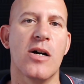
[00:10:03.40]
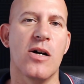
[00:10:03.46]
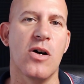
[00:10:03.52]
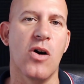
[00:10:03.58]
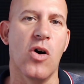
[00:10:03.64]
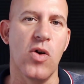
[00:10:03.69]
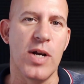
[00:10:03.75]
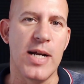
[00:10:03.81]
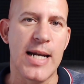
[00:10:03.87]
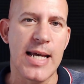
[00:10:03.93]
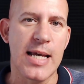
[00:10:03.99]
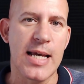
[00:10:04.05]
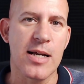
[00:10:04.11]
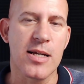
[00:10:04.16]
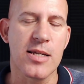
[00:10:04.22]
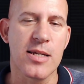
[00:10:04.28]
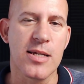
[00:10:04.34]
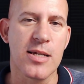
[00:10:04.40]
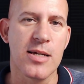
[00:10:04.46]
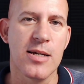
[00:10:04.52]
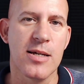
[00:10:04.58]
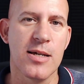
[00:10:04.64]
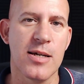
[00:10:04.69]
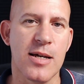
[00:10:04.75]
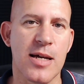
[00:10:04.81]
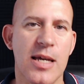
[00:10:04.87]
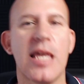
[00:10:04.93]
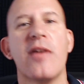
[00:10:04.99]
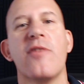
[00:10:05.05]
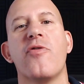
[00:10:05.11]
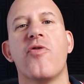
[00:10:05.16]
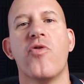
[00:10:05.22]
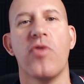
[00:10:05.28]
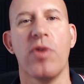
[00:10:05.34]
on links
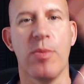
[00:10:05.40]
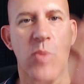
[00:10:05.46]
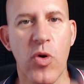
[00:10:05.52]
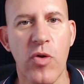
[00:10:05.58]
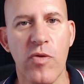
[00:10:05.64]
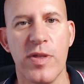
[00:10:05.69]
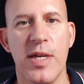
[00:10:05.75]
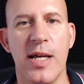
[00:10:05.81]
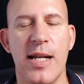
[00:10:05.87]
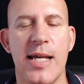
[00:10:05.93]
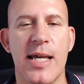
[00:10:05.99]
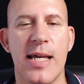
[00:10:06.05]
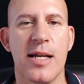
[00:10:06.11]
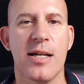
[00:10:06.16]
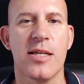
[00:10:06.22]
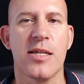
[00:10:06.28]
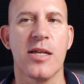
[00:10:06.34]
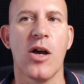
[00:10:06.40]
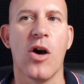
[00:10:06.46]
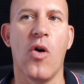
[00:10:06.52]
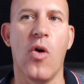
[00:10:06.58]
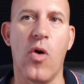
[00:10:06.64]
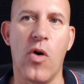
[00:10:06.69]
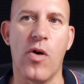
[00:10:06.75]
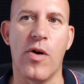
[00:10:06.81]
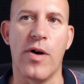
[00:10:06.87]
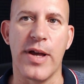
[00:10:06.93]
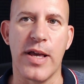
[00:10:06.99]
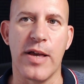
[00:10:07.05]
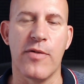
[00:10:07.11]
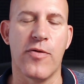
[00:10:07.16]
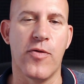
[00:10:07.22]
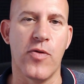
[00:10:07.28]
if we move the links or if